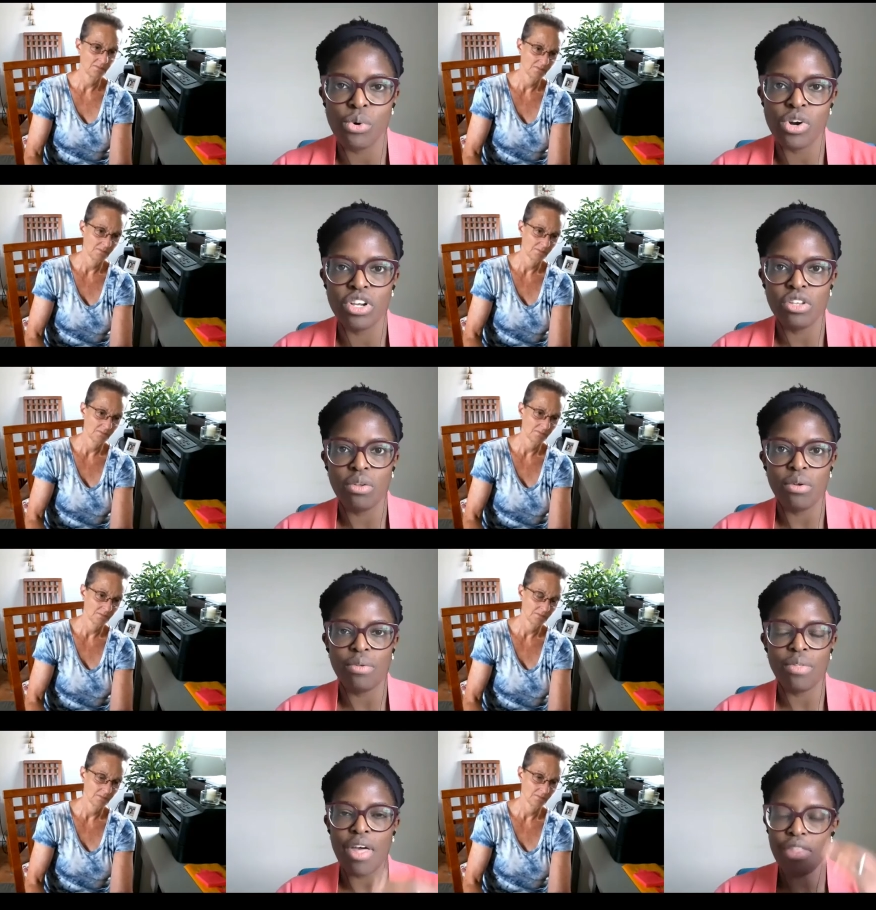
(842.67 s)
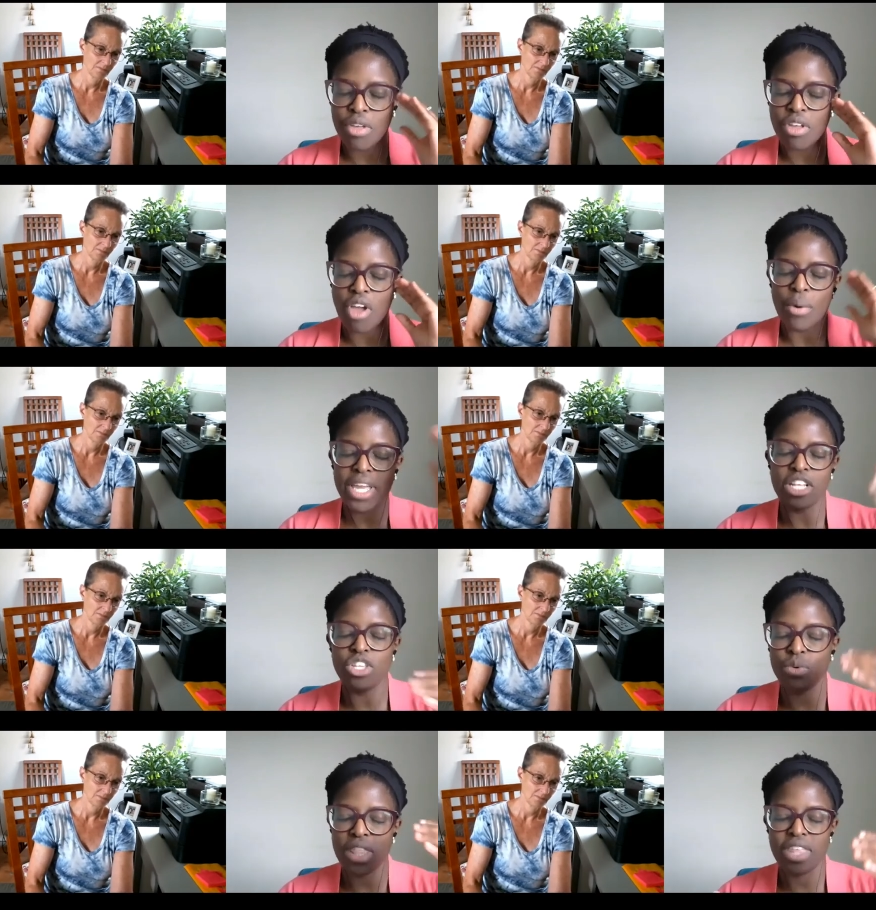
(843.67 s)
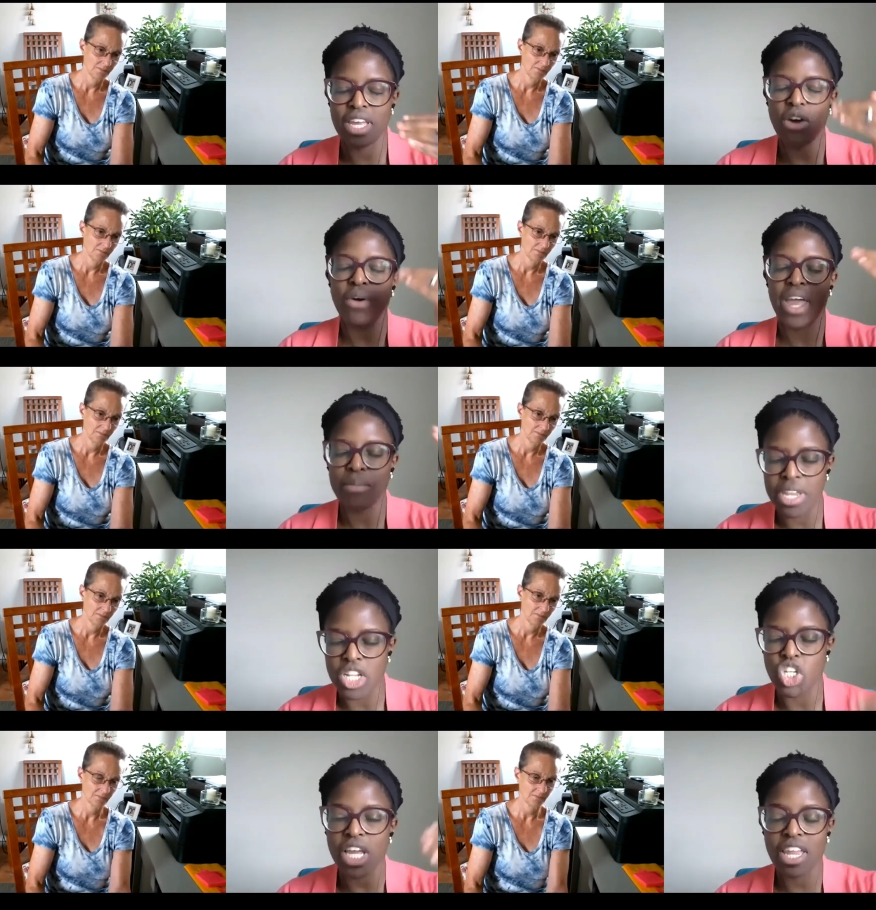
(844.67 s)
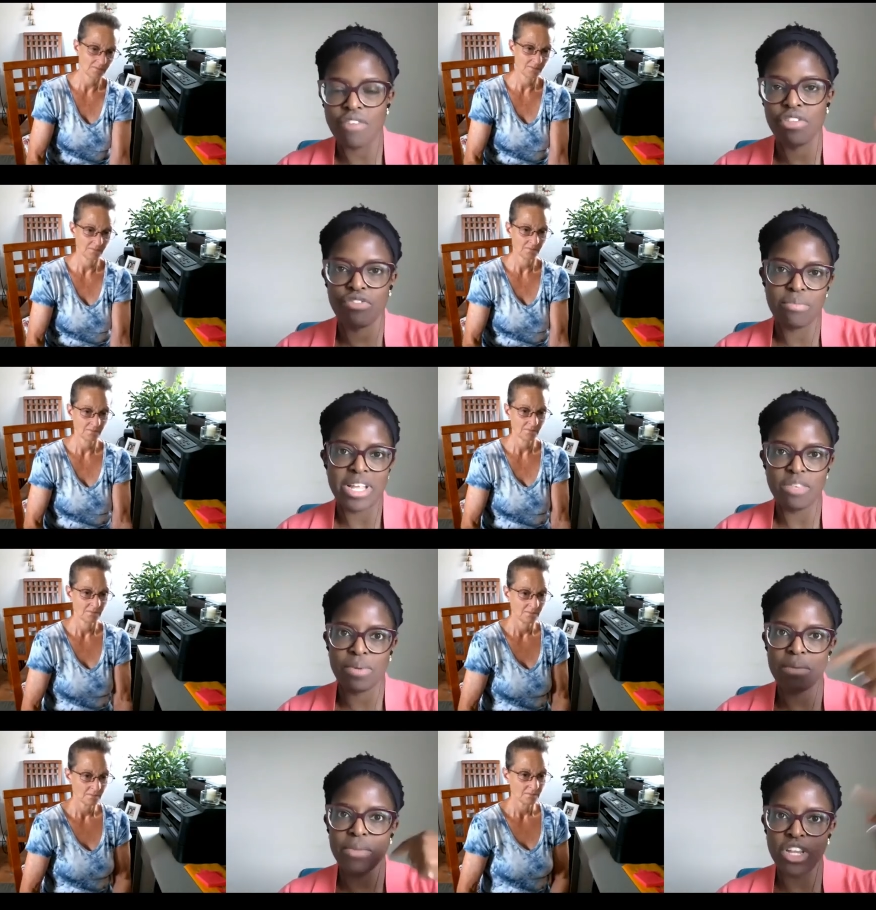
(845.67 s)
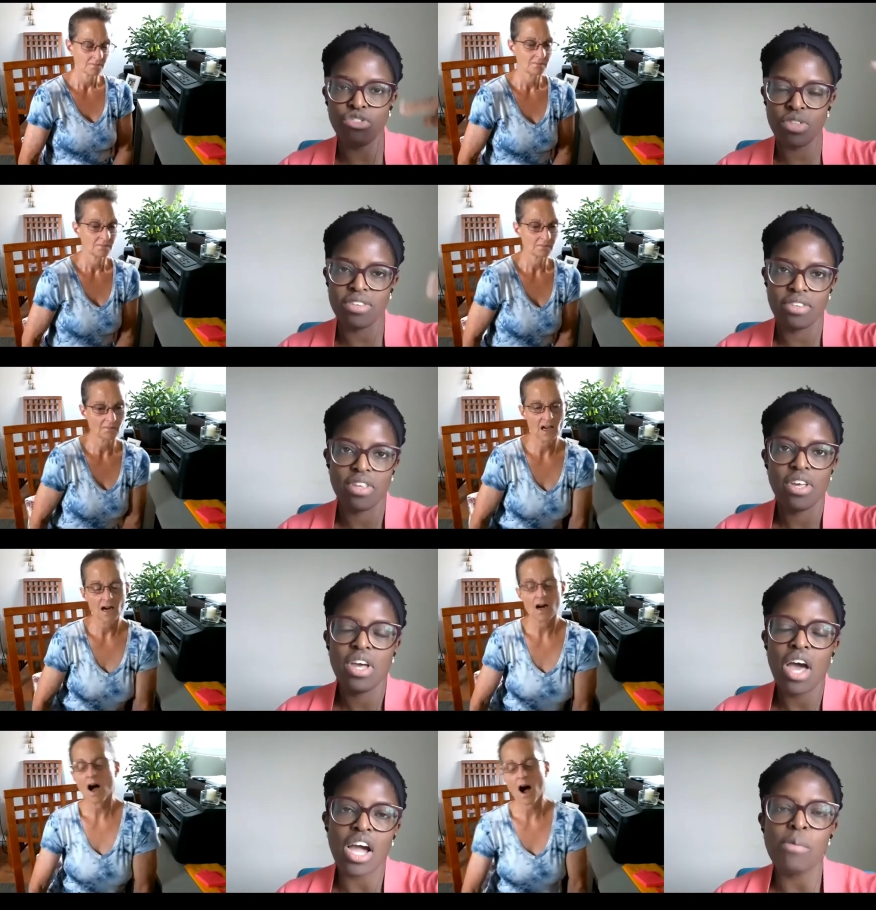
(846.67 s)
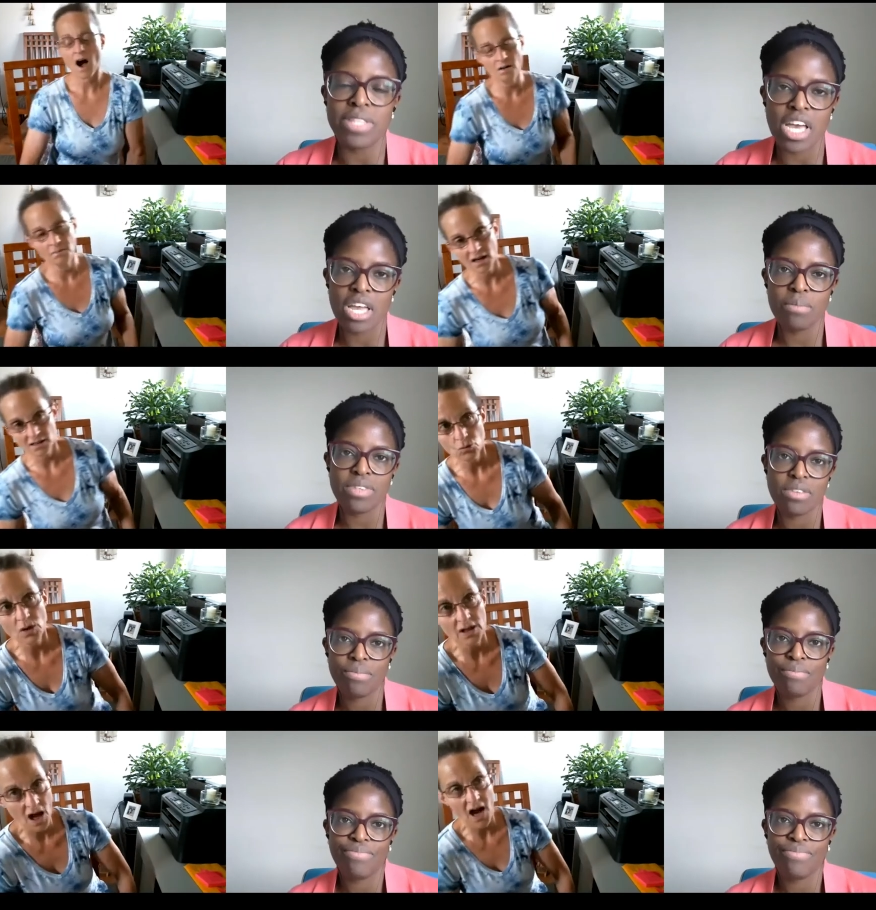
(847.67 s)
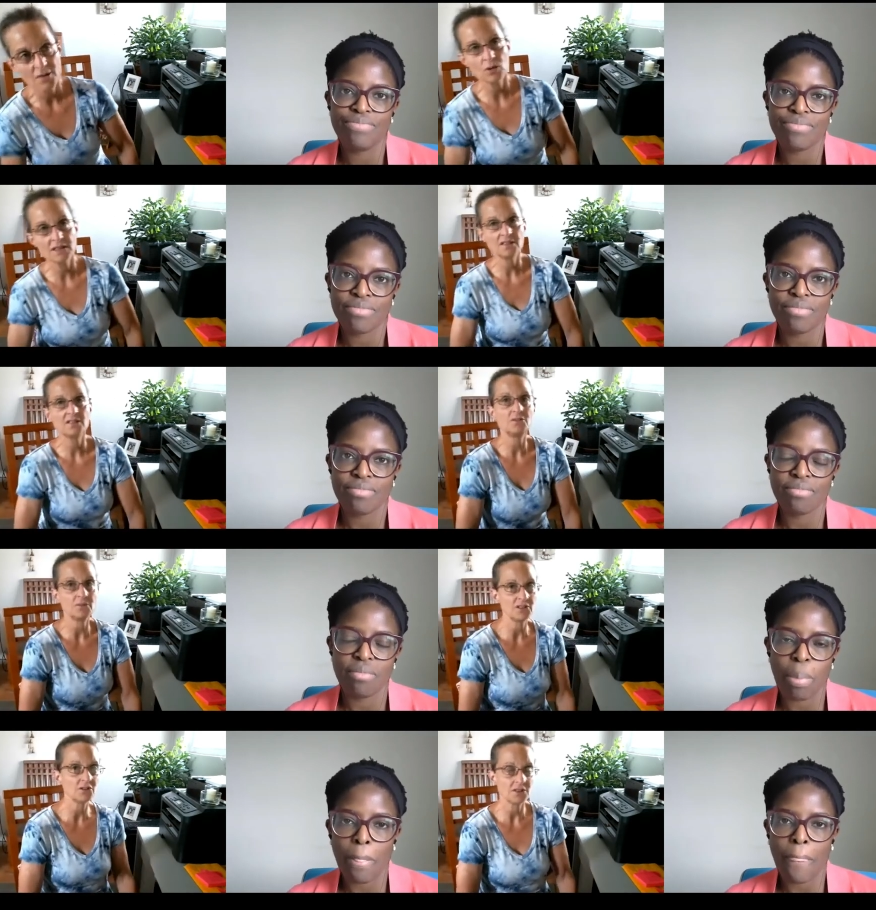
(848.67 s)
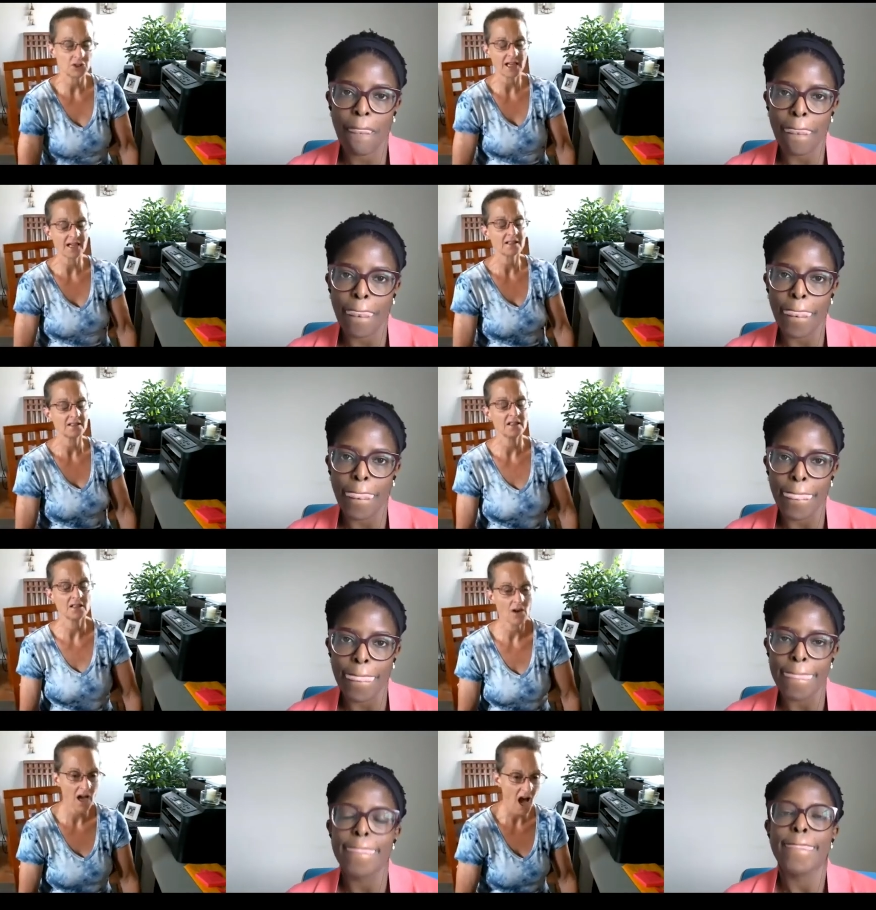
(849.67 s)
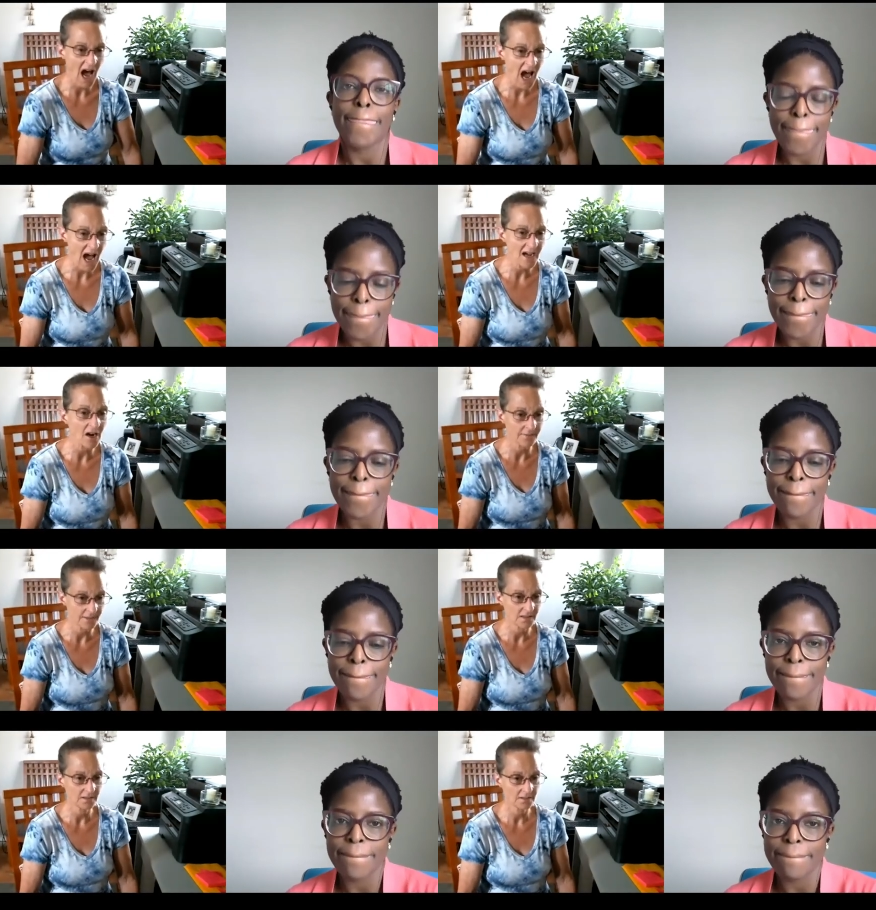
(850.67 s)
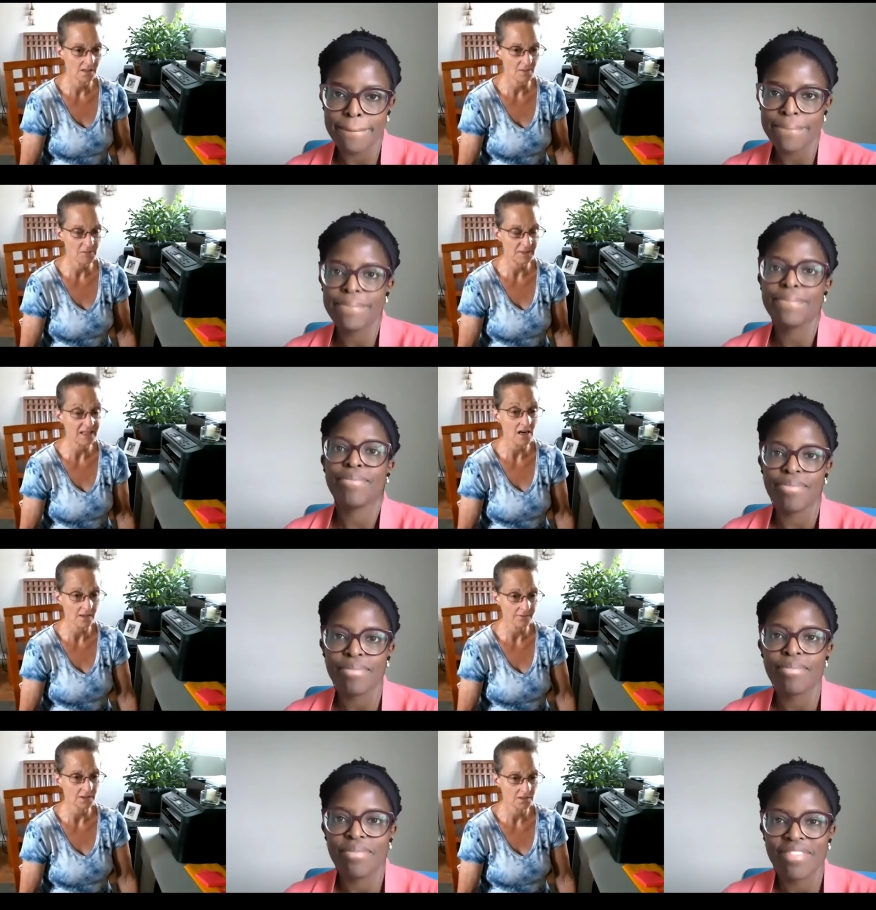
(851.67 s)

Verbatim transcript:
Speaker 1: or going into it thinking, okay, I'm going to check in every three months, but I'm going to do this a couple um, times?
Speaker 2: Well, I would do the check, you know, I, I, I hover. I'm a big hover